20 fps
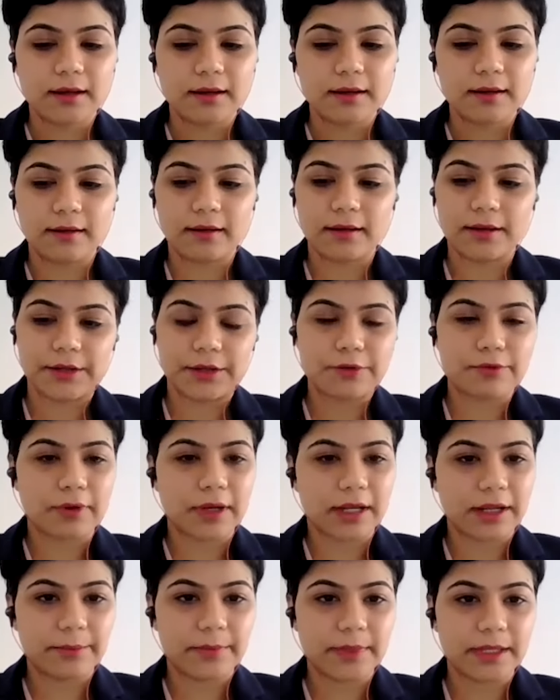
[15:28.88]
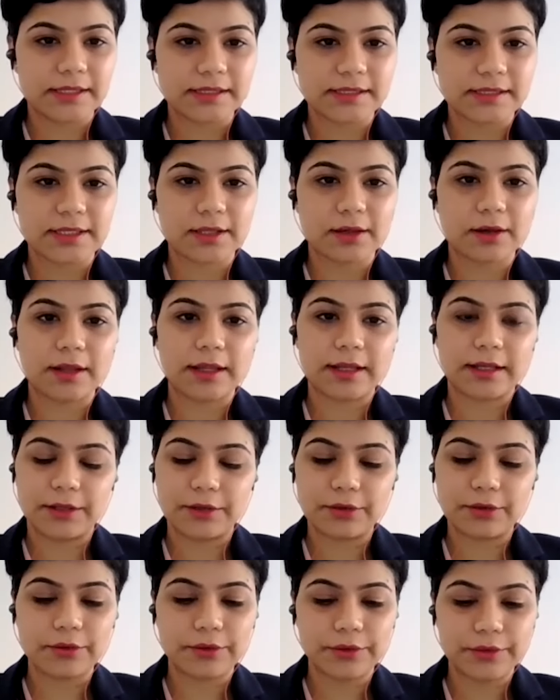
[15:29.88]
uh, requirements and
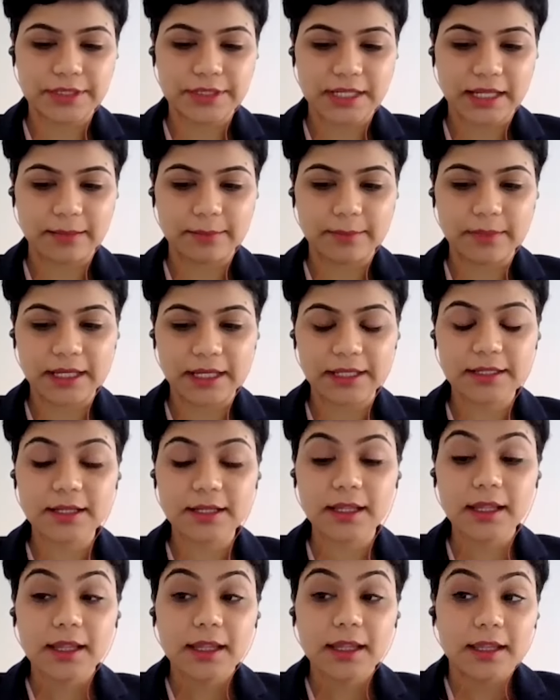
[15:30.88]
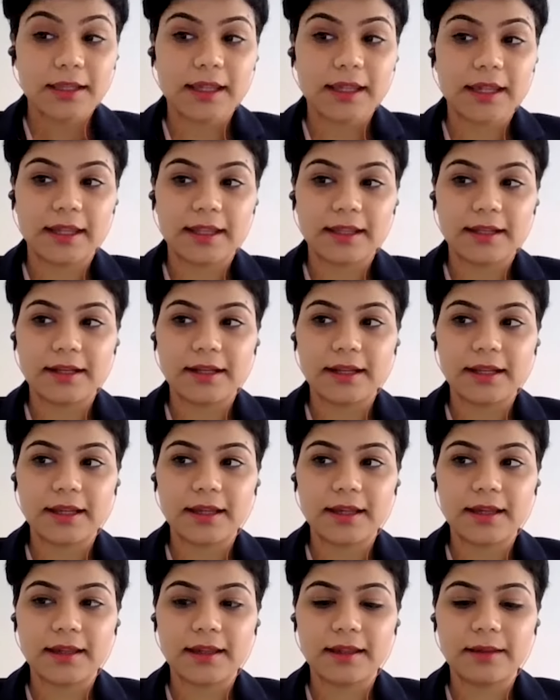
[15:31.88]
your own timeline. And
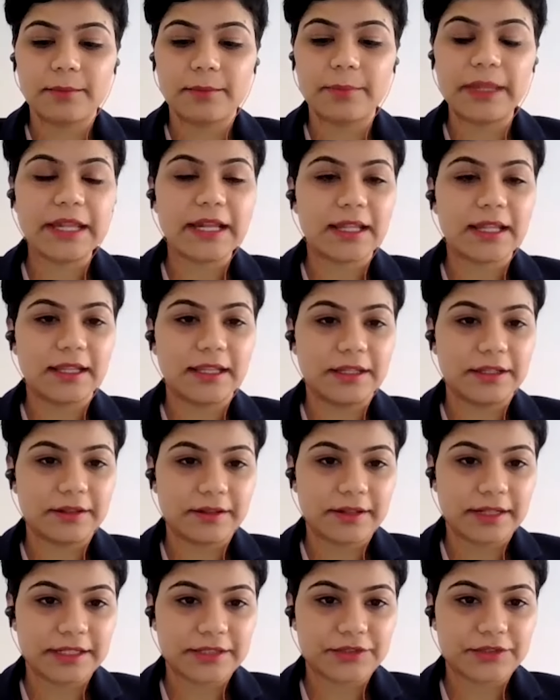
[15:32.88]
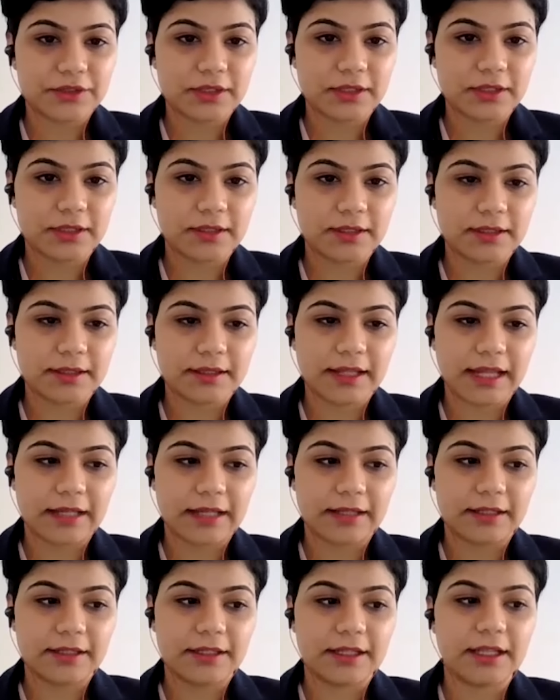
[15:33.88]
being an international
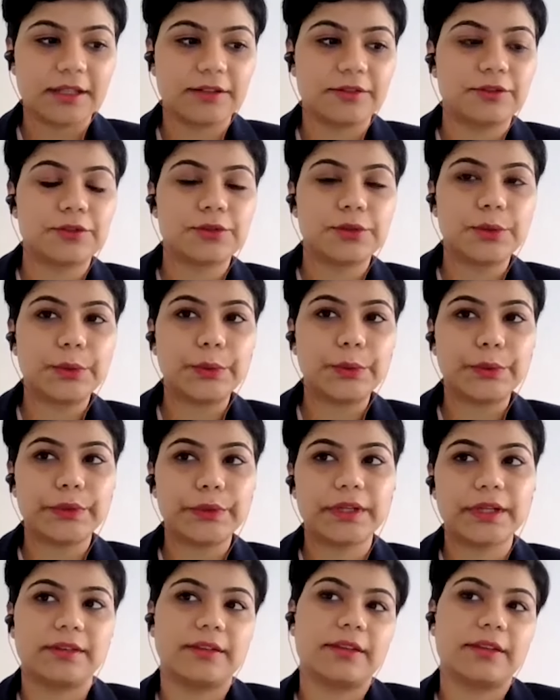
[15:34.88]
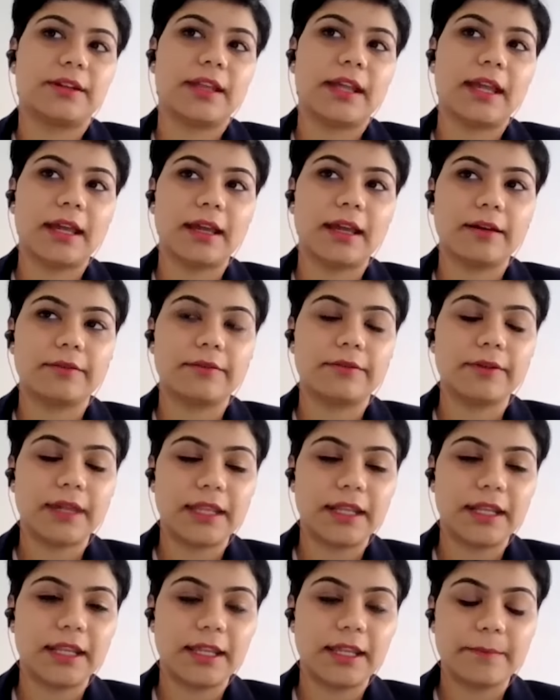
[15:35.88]
candidate who doesn't have
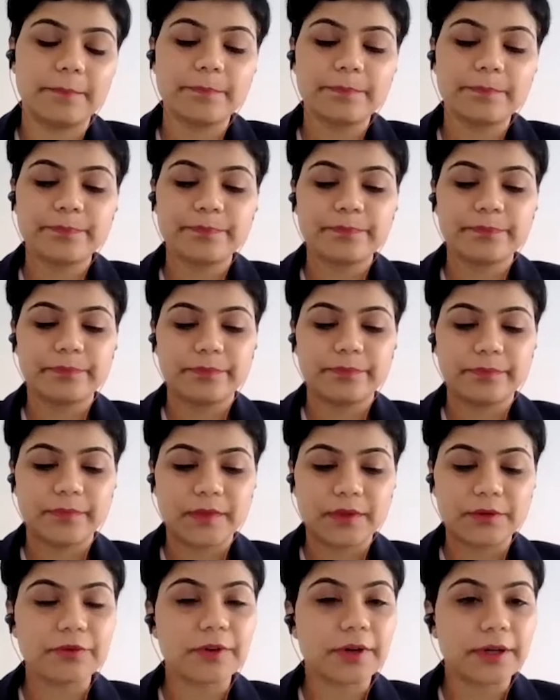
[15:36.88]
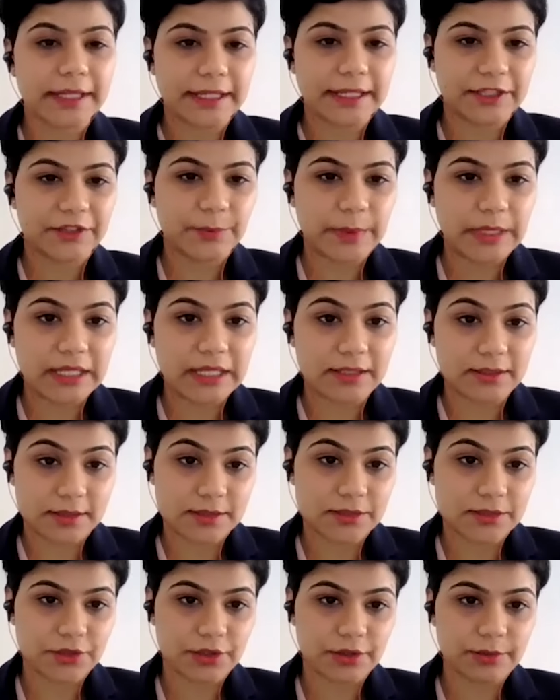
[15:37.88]
any work experience
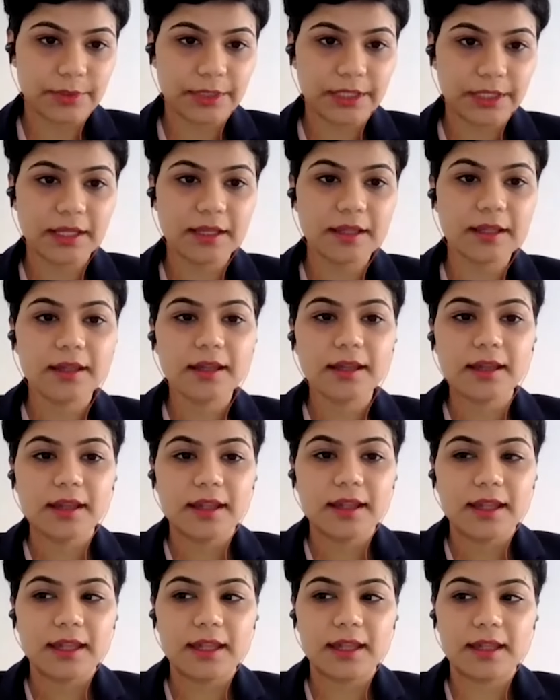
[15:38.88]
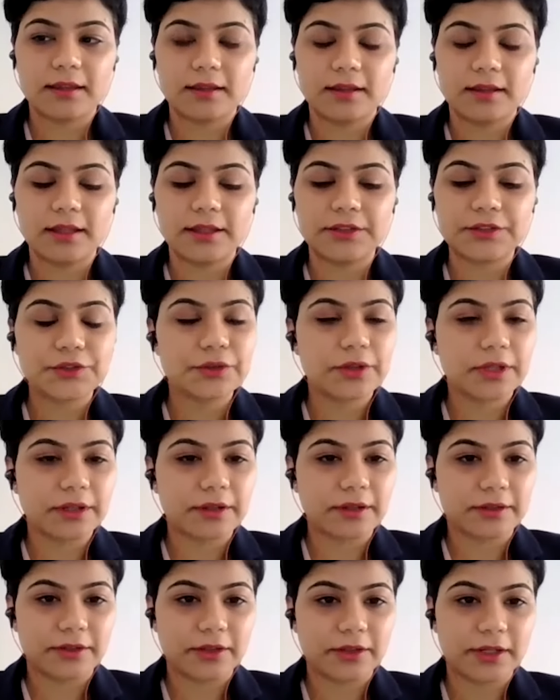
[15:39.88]
in Germany, the student
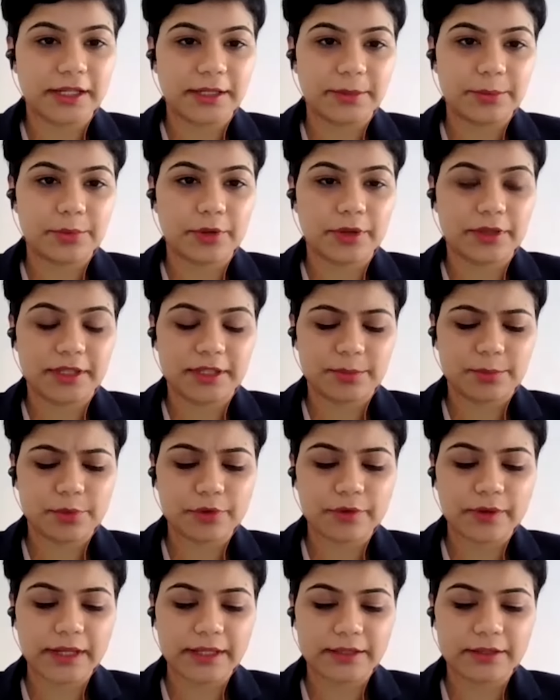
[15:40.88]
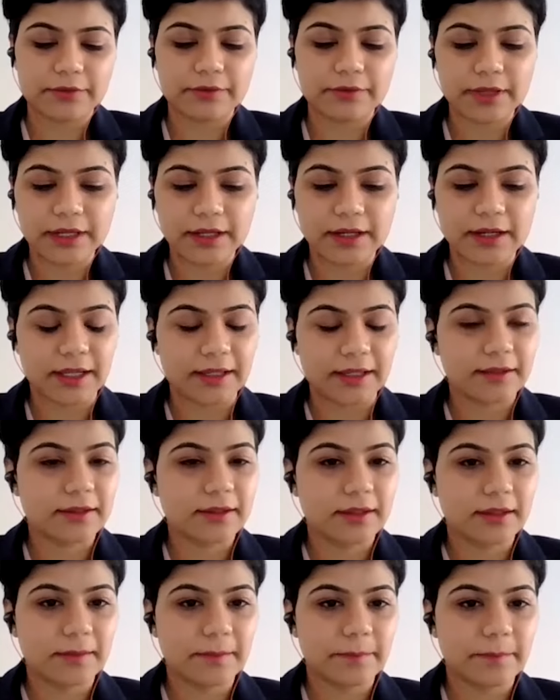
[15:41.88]
consulting project provides a very
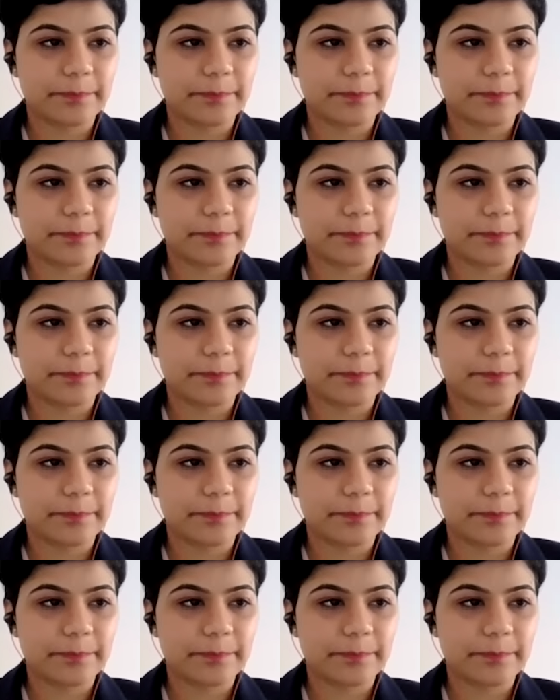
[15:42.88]
nice,